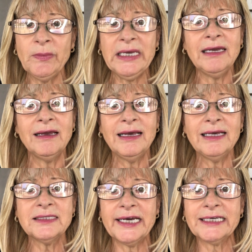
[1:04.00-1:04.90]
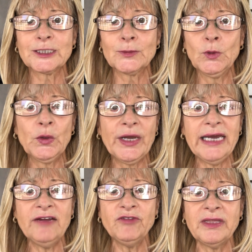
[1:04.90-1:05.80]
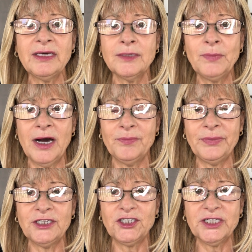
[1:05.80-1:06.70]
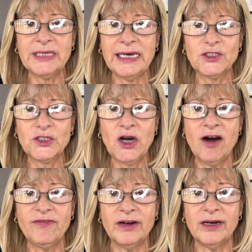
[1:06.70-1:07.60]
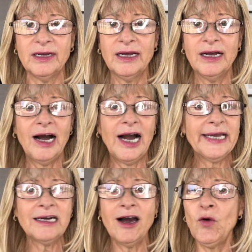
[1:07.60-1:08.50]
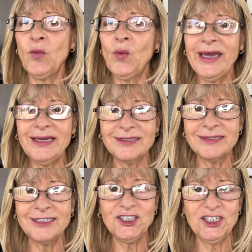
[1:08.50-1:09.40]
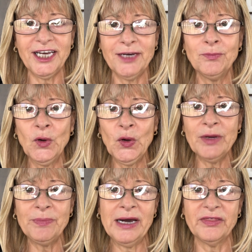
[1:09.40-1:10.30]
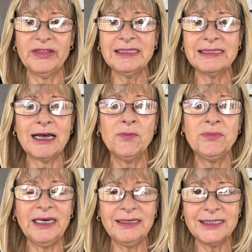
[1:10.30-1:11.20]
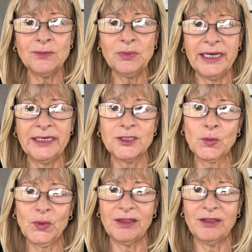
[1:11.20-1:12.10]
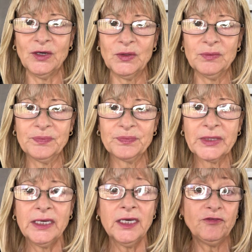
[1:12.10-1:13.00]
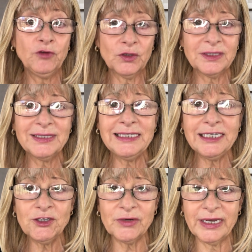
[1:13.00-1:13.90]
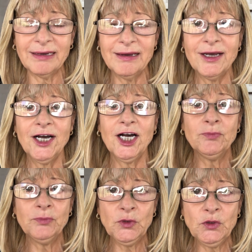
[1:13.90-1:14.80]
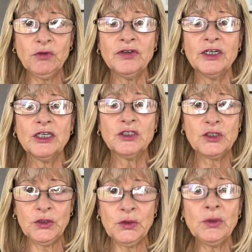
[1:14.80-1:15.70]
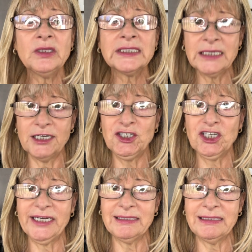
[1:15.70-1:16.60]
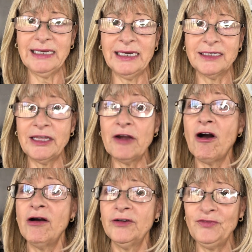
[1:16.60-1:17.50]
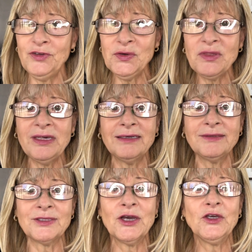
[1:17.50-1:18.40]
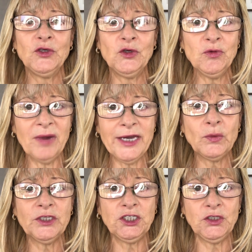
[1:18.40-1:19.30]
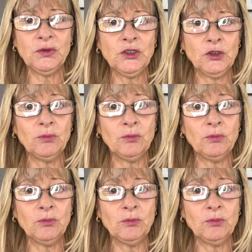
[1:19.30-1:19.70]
me as I explore everything the Palm Beaches has to offer. I can't wait to share more about this amazing place with you. If you're considering a move to the Sunshine State, there are a few things you might wish you knew